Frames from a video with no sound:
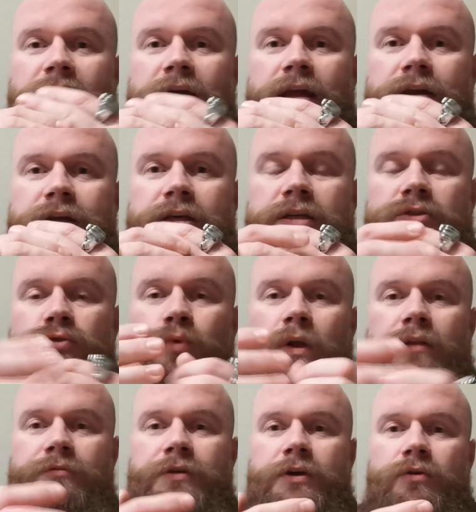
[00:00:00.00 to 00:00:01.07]
and a
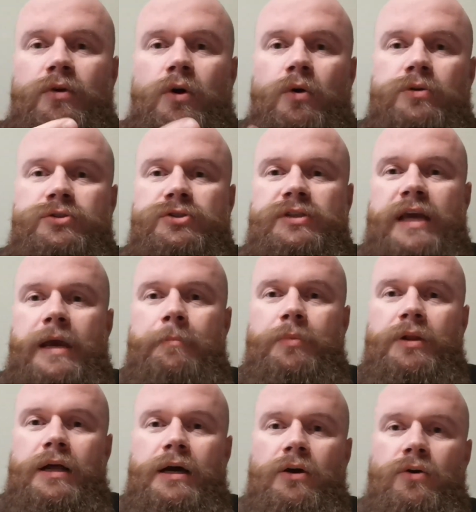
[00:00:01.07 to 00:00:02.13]
12-year-old
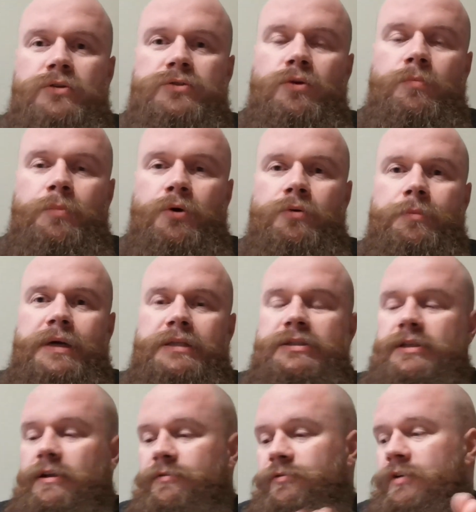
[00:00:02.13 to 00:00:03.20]
sample I also bought
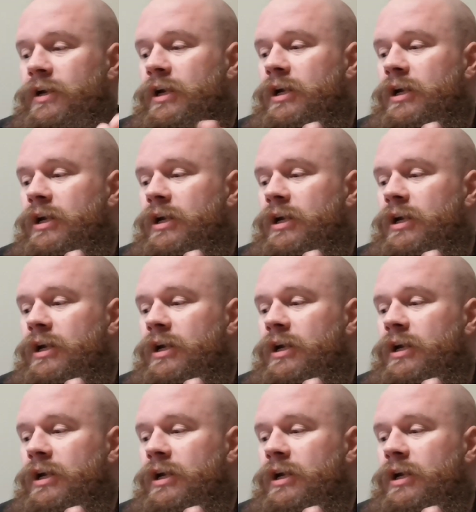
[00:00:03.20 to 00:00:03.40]
myself.